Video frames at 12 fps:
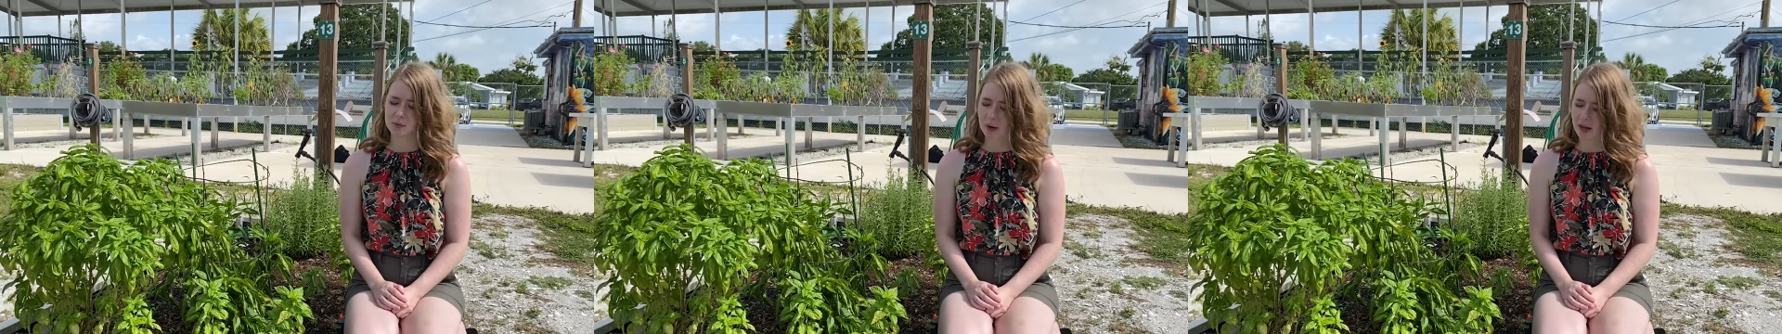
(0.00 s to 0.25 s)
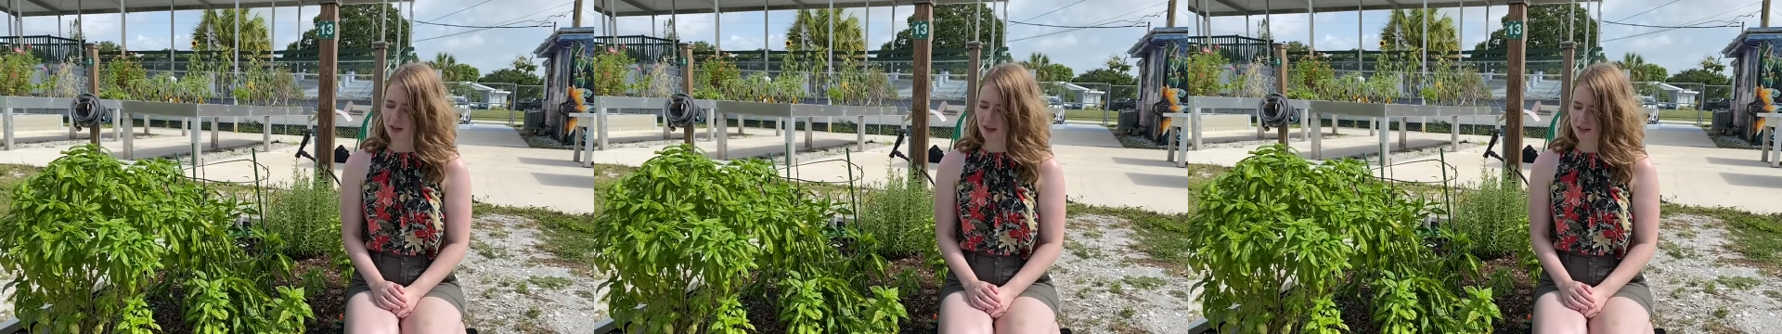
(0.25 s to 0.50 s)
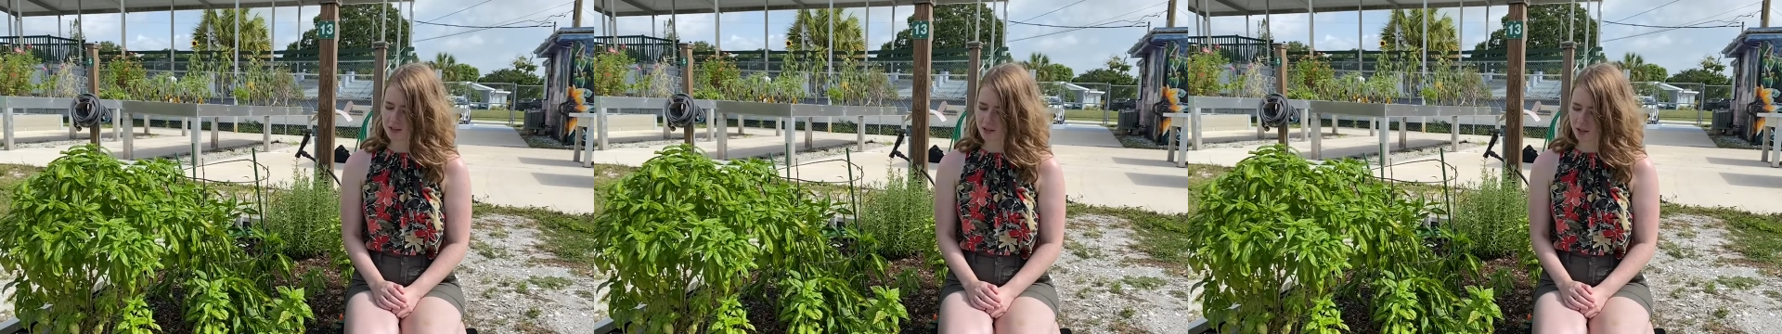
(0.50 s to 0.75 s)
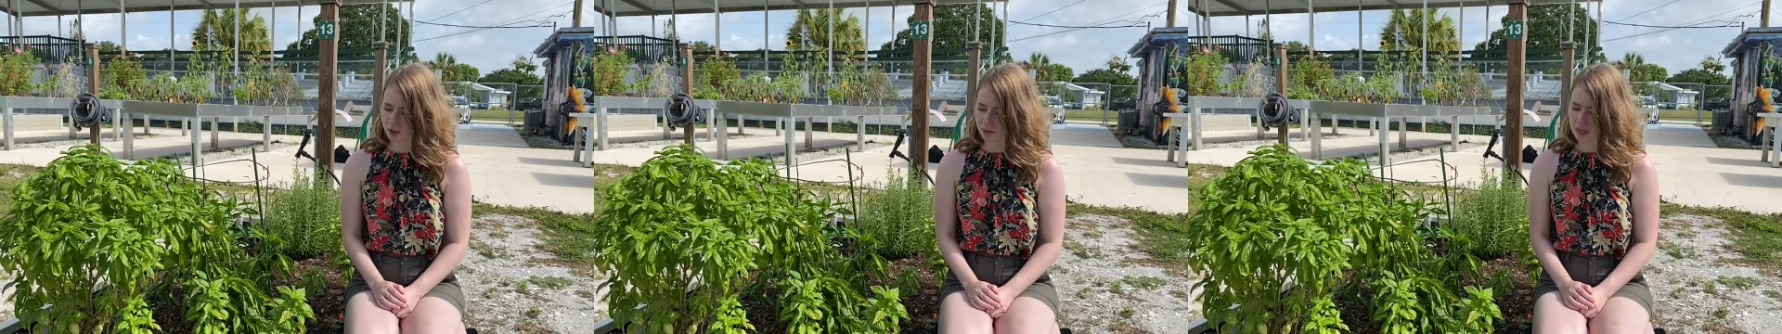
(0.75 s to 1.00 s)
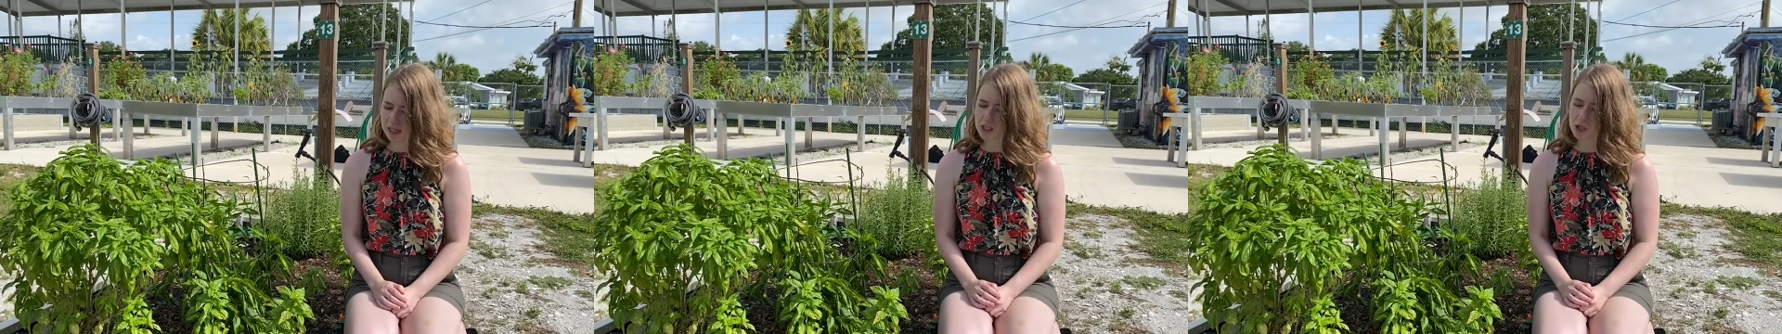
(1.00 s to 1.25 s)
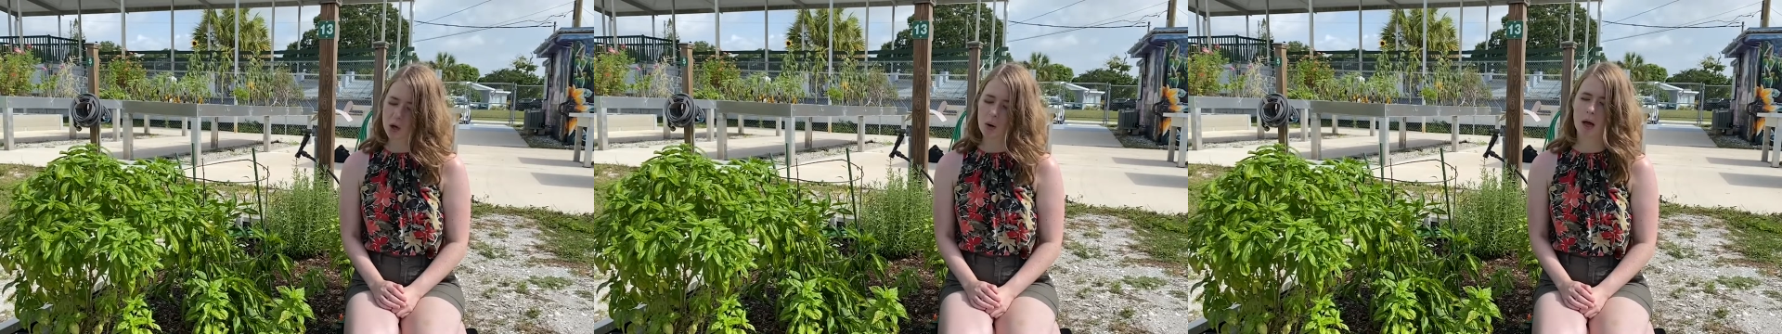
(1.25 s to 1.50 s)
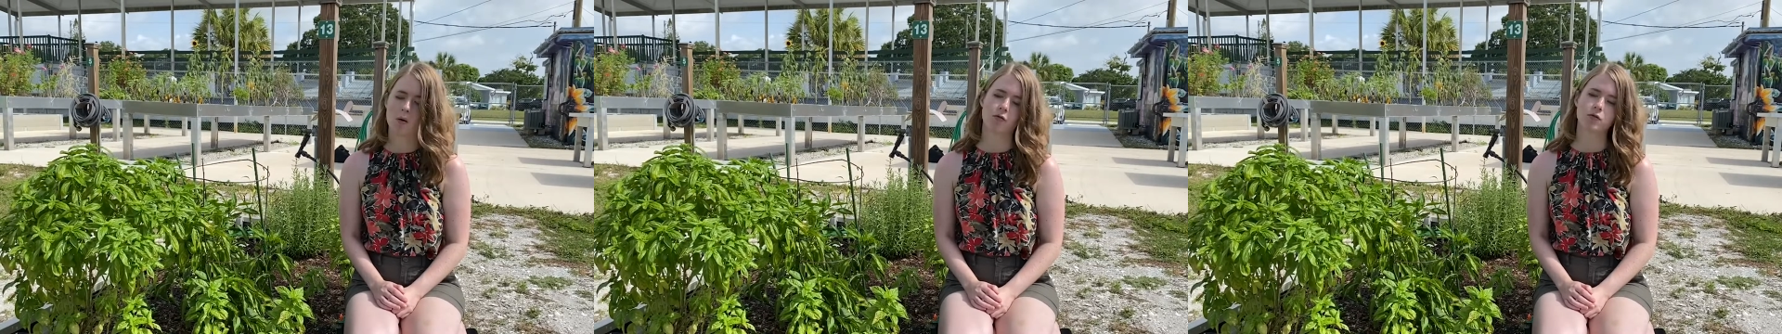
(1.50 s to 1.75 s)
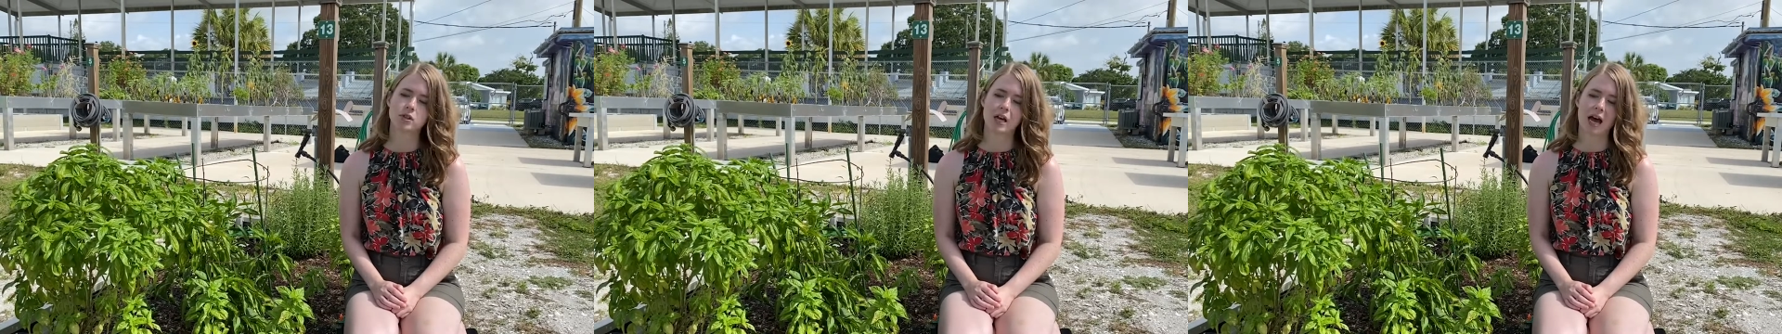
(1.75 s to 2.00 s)
well as, you know, it's so
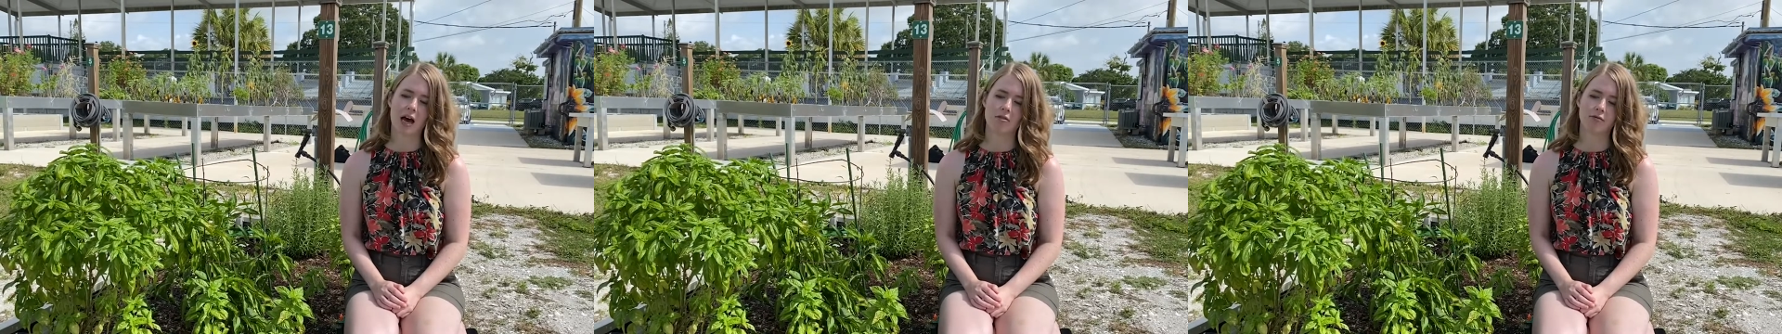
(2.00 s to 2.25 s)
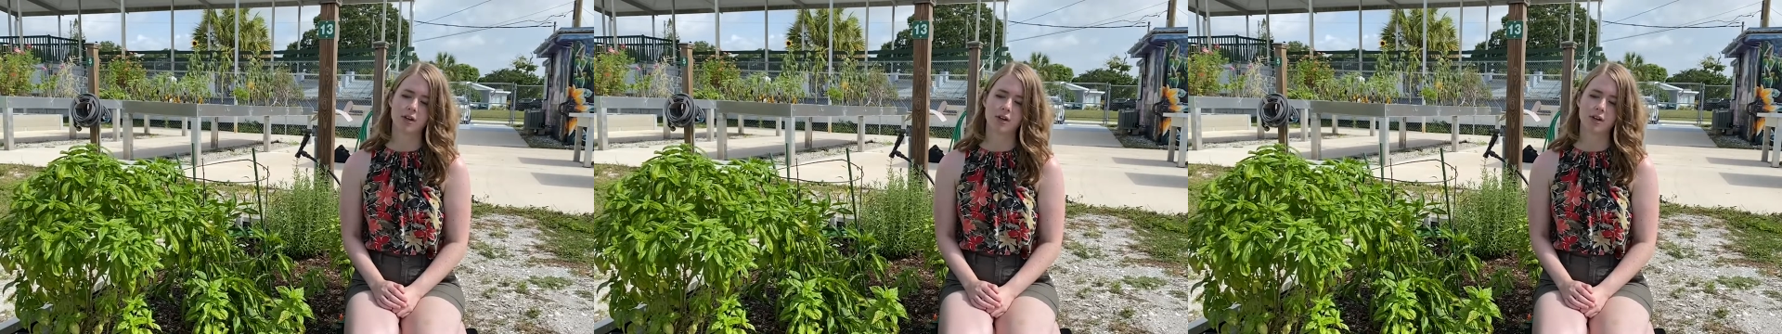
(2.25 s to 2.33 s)
helpful to have